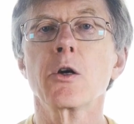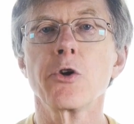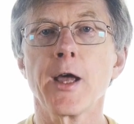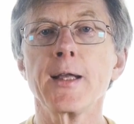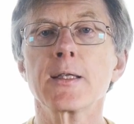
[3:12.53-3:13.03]

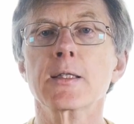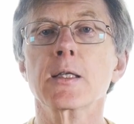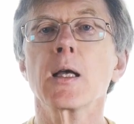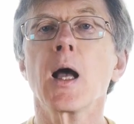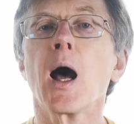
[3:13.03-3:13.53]

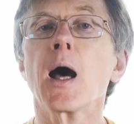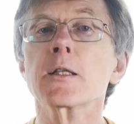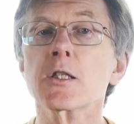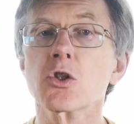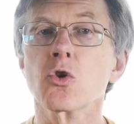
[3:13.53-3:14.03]
creates
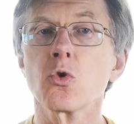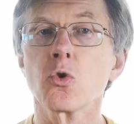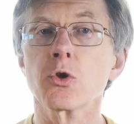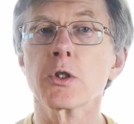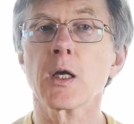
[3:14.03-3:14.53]
and
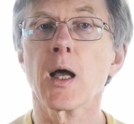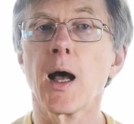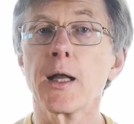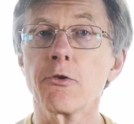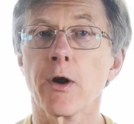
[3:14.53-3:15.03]
stores
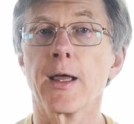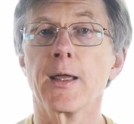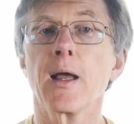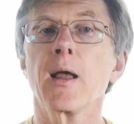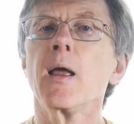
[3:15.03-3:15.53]
an
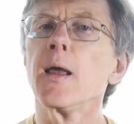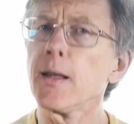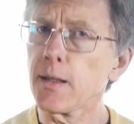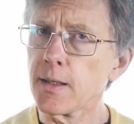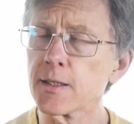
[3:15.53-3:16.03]
array
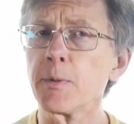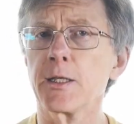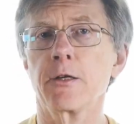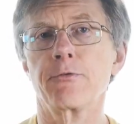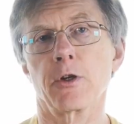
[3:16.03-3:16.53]
is a
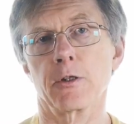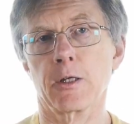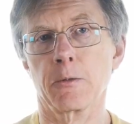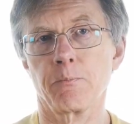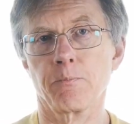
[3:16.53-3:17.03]
bit
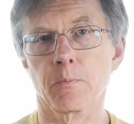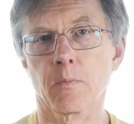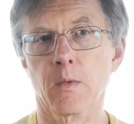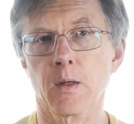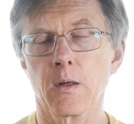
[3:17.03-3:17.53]
different.
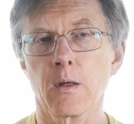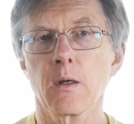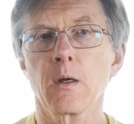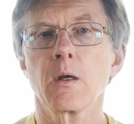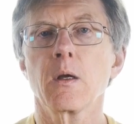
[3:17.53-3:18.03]

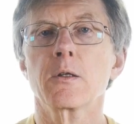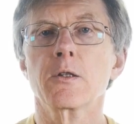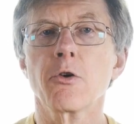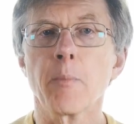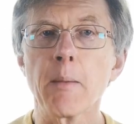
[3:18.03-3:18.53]

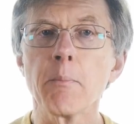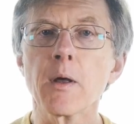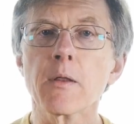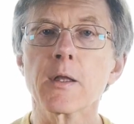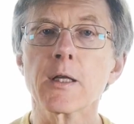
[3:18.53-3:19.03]
So
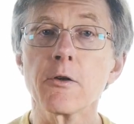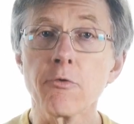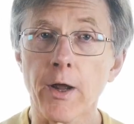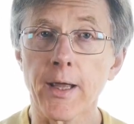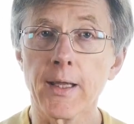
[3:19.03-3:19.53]
remember that an
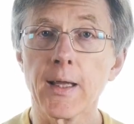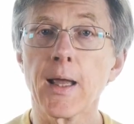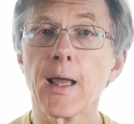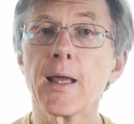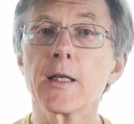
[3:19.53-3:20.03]
array
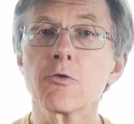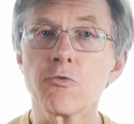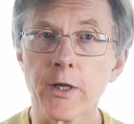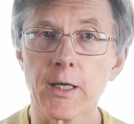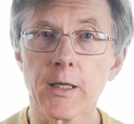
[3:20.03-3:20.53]
is
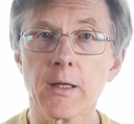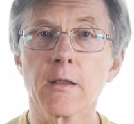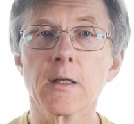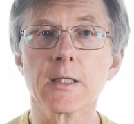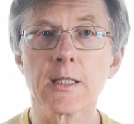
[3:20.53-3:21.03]
really
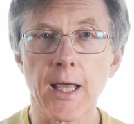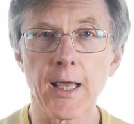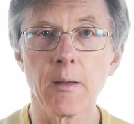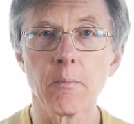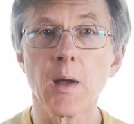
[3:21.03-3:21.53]
the
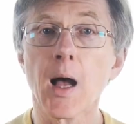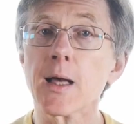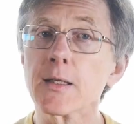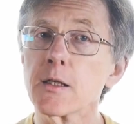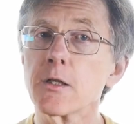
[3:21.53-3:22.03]
same
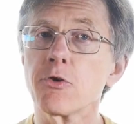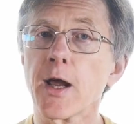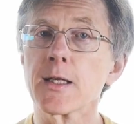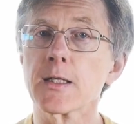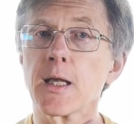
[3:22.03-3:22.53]
as an
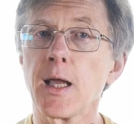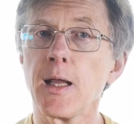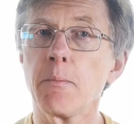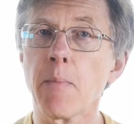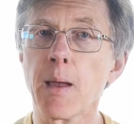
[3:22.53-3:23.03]
address
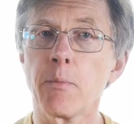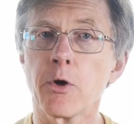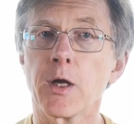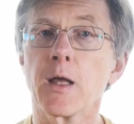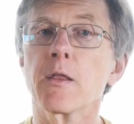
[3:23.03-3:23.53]
in
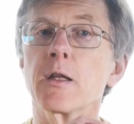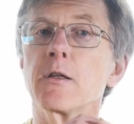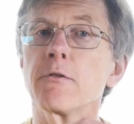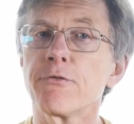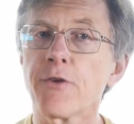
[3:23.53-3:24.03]
memory
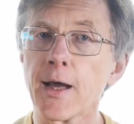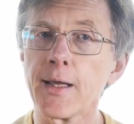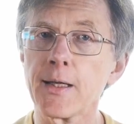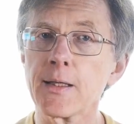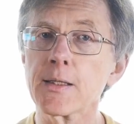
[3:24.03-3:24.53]
that
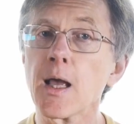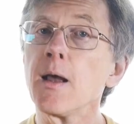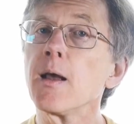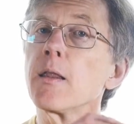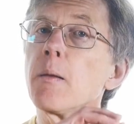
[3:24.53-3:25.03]
defines
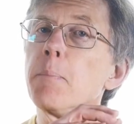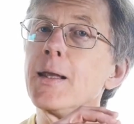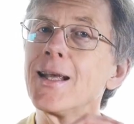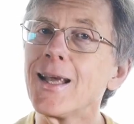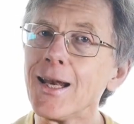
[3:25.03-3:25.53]
the
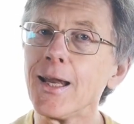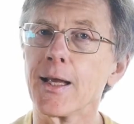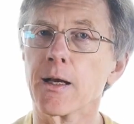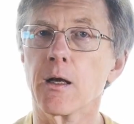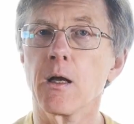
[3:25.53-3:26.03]

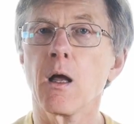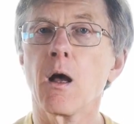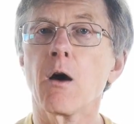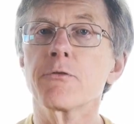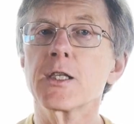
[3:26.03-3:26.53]
beginning
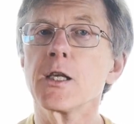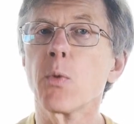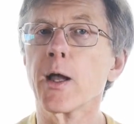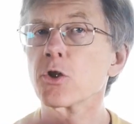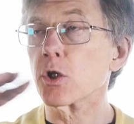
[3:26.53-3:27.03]
of
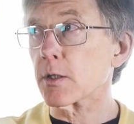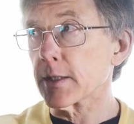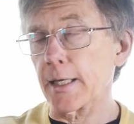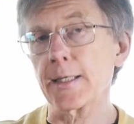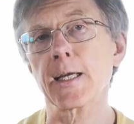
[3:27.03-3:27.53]
sequential
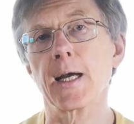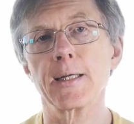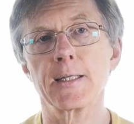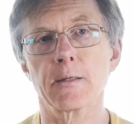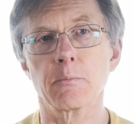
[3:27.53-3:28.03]
data
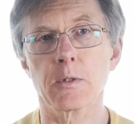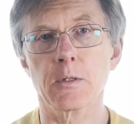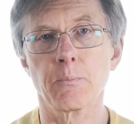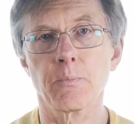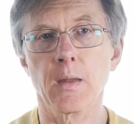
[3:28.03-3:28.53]

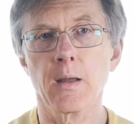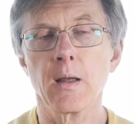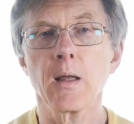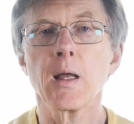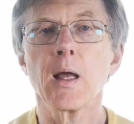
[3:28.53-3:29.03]
items.
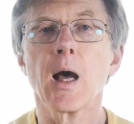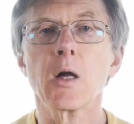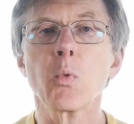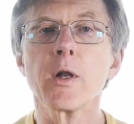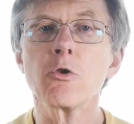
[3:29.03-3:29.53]

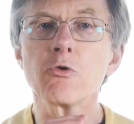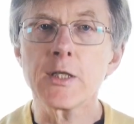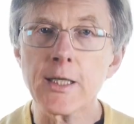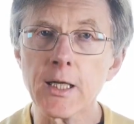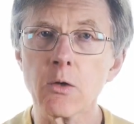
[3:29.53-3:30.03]
And when you
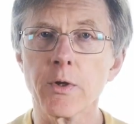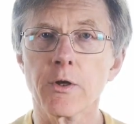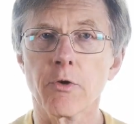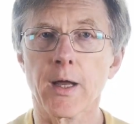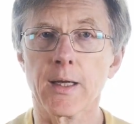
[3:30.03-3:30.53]
deal with
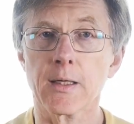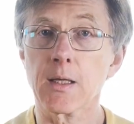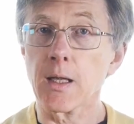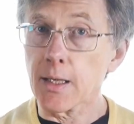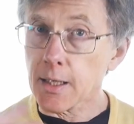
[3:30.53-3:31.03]

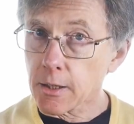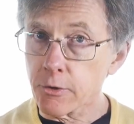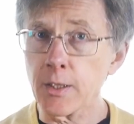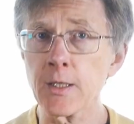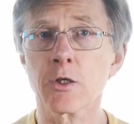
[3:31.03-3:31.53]
arrays,
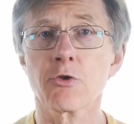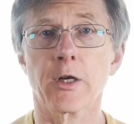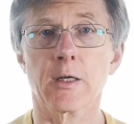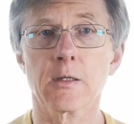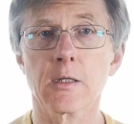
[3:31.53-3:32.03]
including
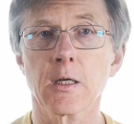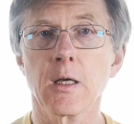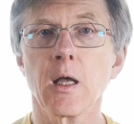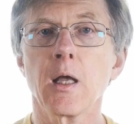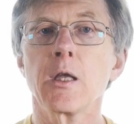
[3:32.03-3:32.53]
strings,
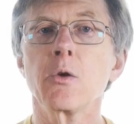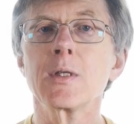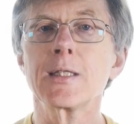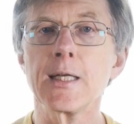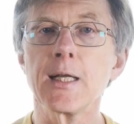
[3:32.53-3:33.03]

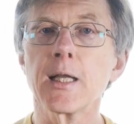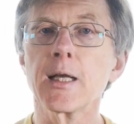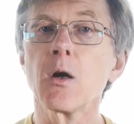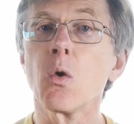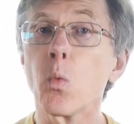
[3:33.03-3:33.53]
you're
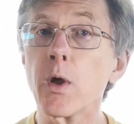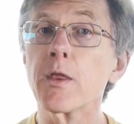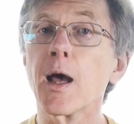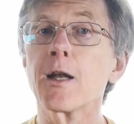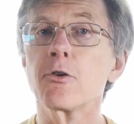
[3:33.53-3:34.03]
dealing
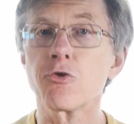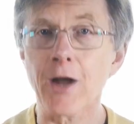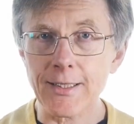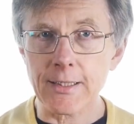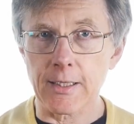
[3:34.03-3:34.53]
with
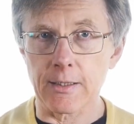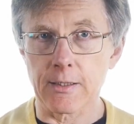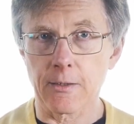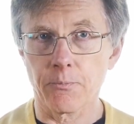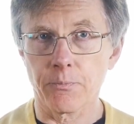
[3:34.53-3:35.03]

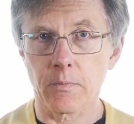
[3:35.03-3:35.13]
addresses.